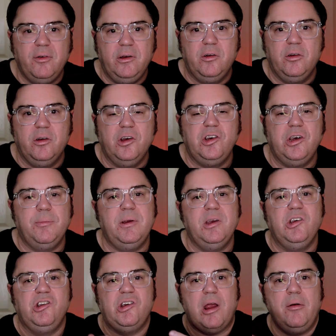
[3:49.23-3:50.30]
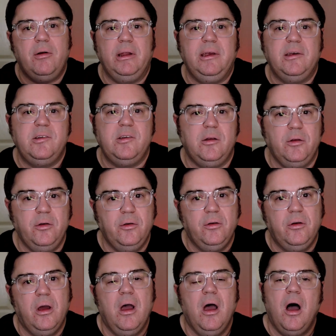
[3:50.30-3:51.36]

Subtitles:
internship generally exclude